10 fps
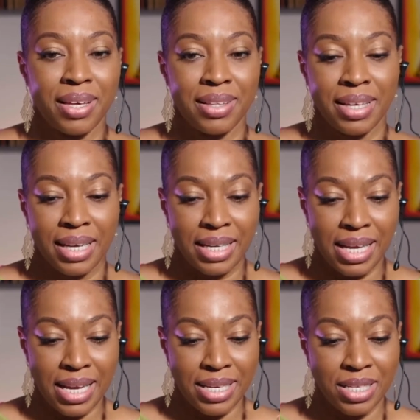The
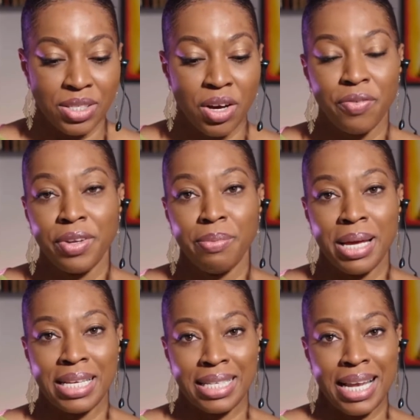Canadian
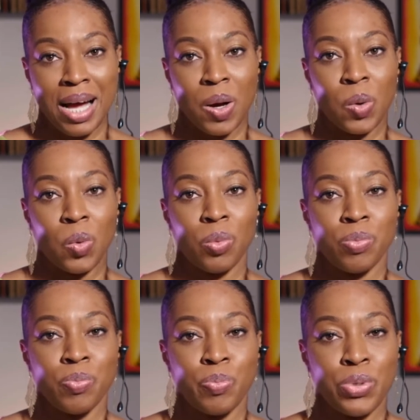government now
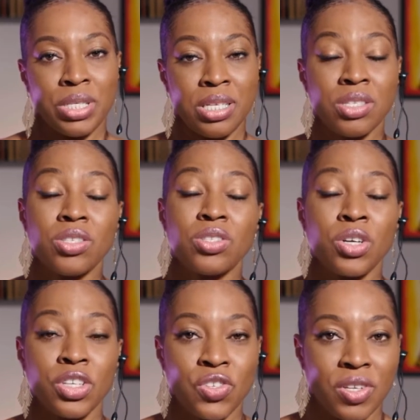putting
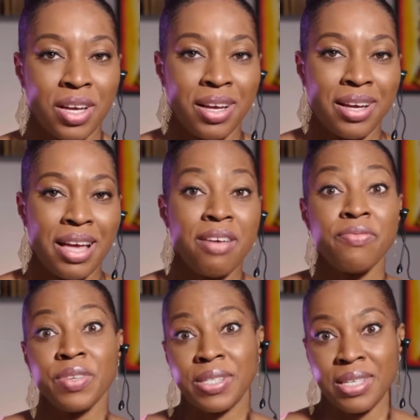such
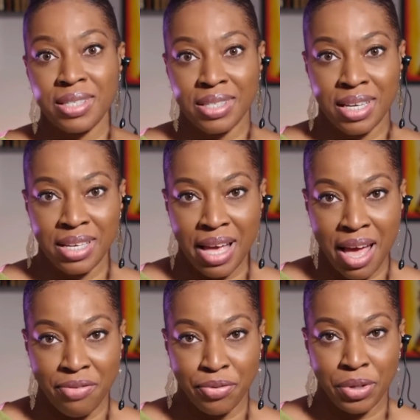emphasis and
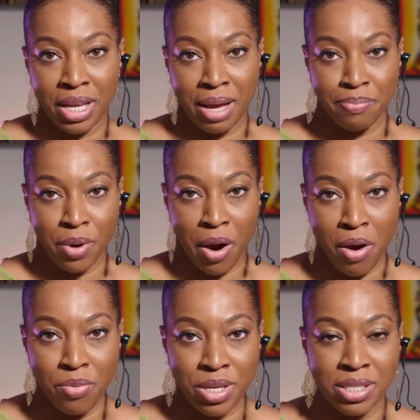effort and
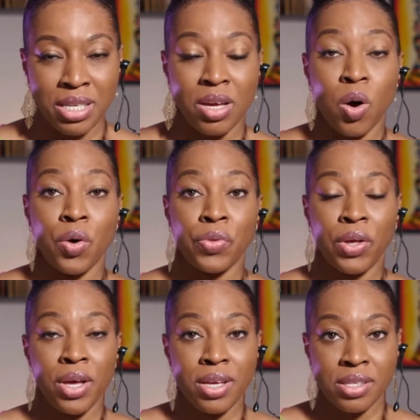priority on
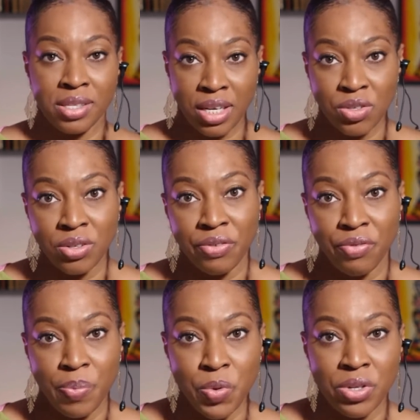sexual and
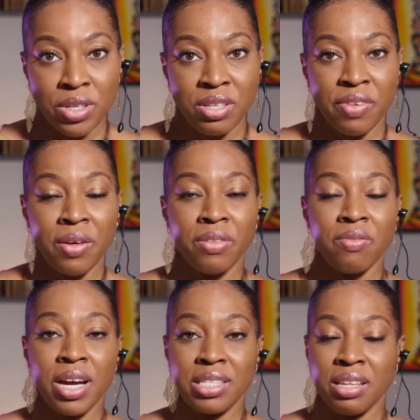reproductive health and
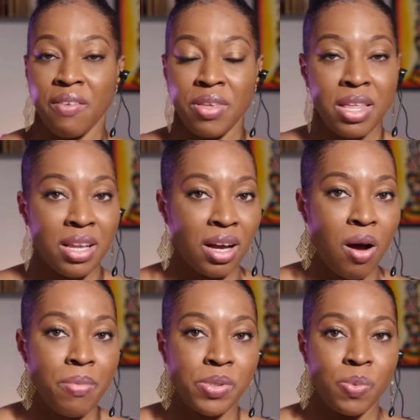rights and everything that
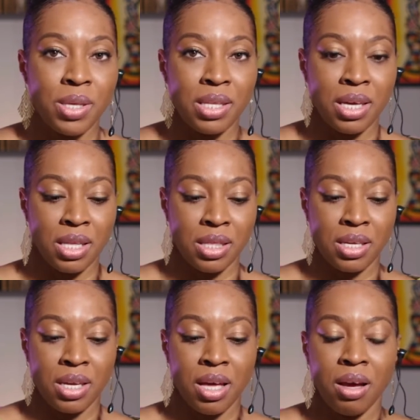comes with it,
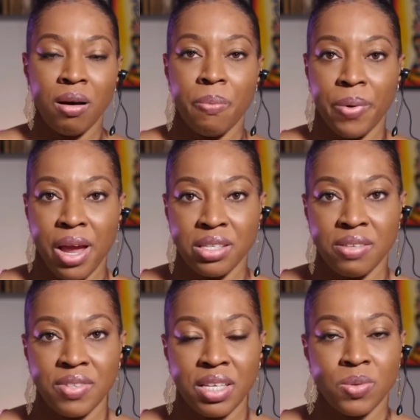the
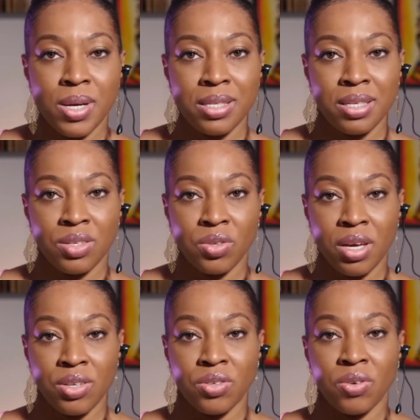comprehensive sexuality
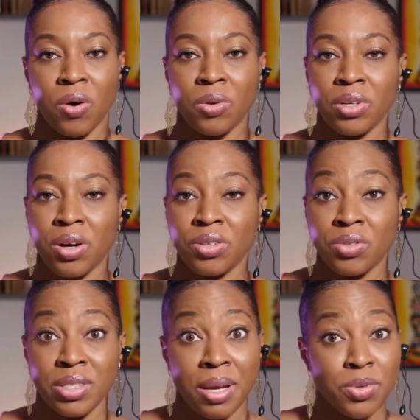education, all the
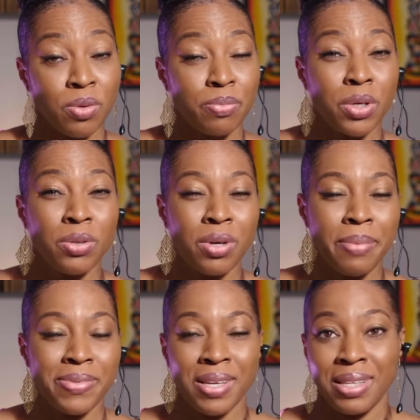contraception
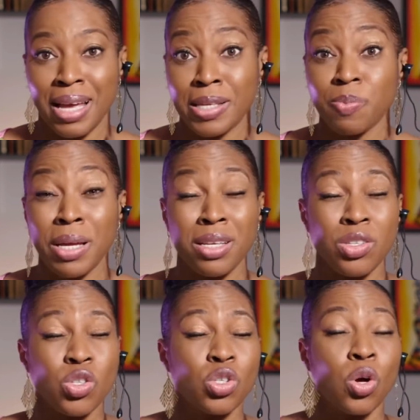programs that they are
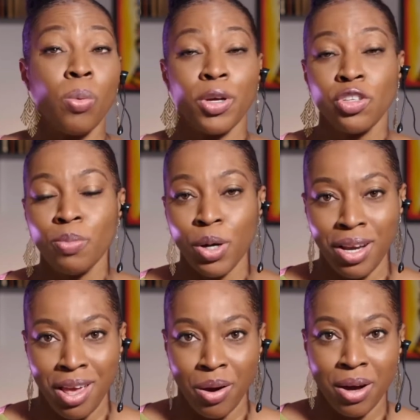spending so much
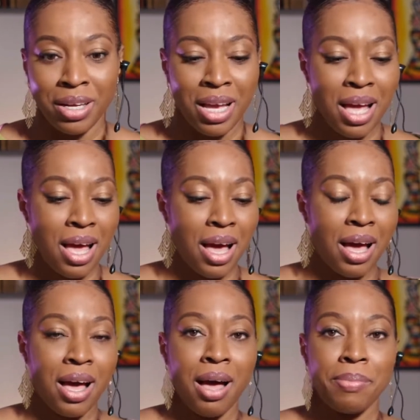money on.
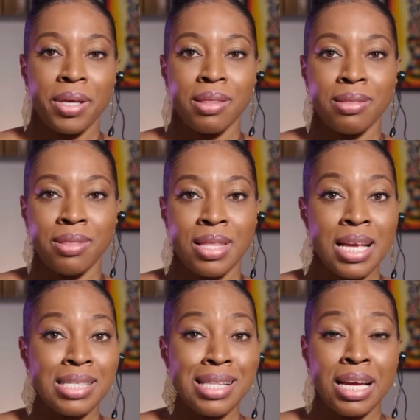
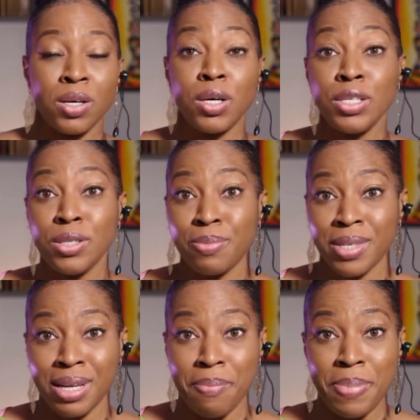Things like condoms
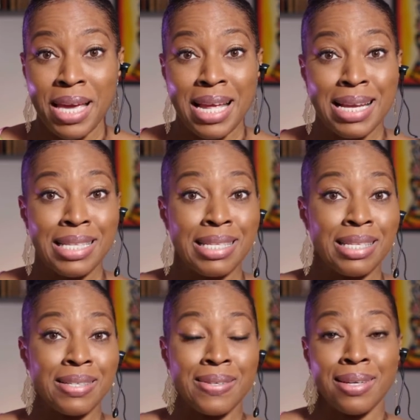that are
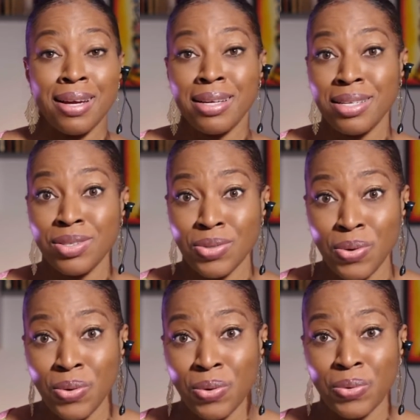being shared in
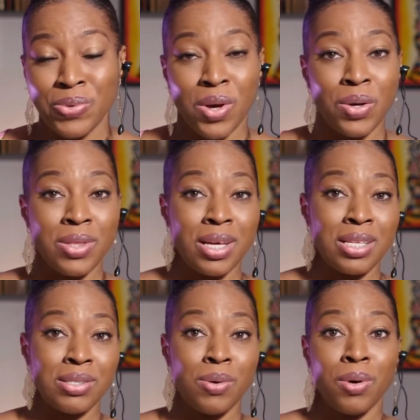schools under
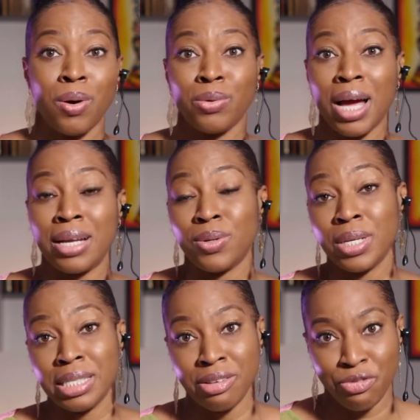the so-called
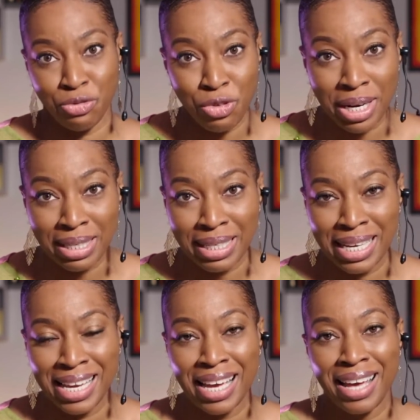
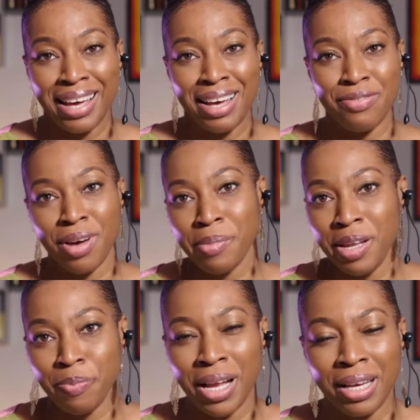adolescent-friendly
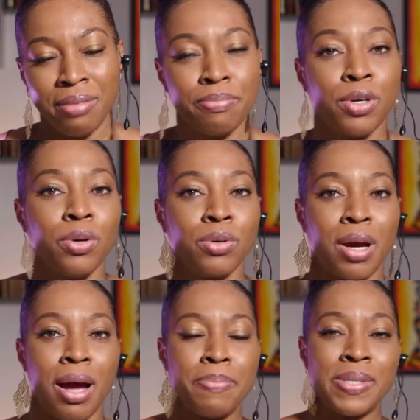family planning
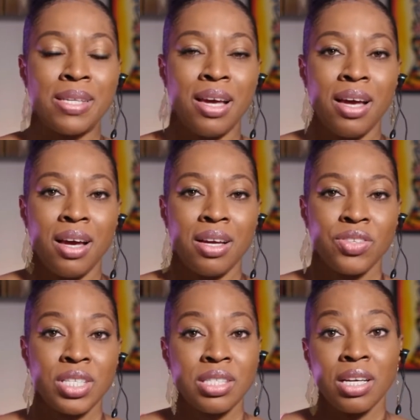programs.
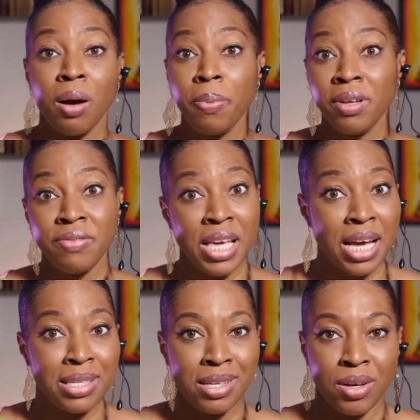Just a couple of
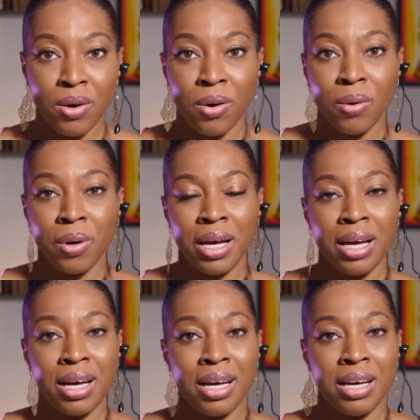years ago,
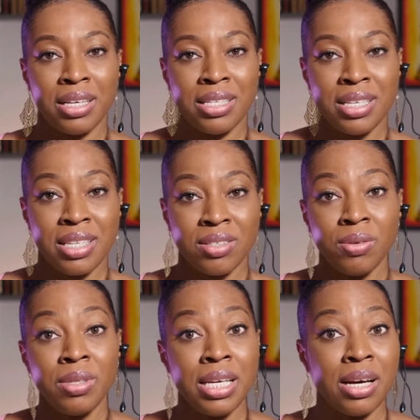this is
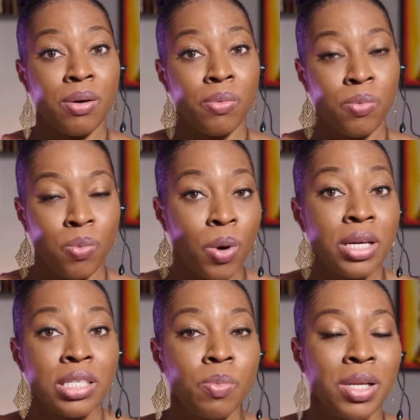only
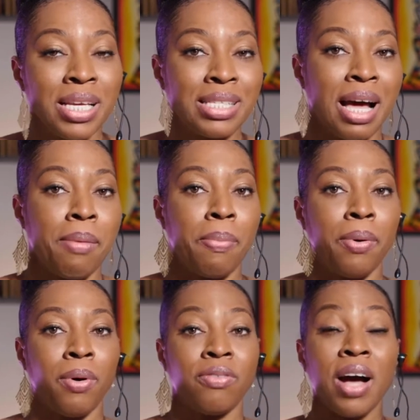one small
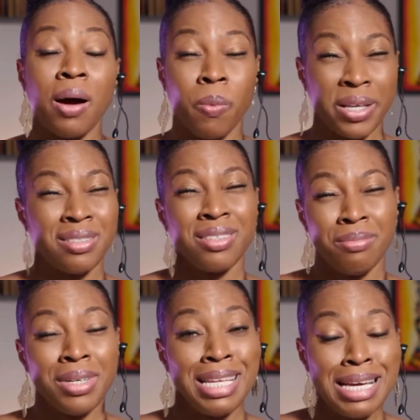example of how
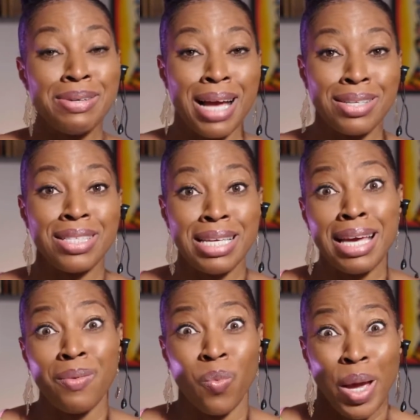Western money could actually
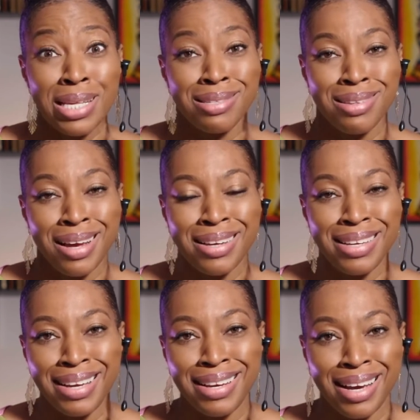get wasted
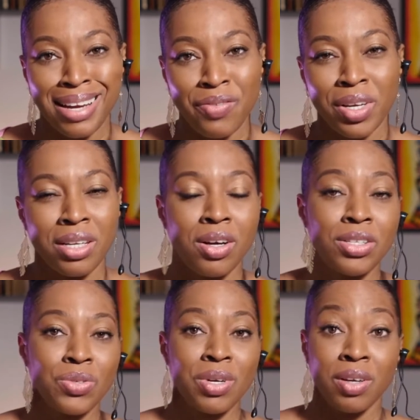in an African country.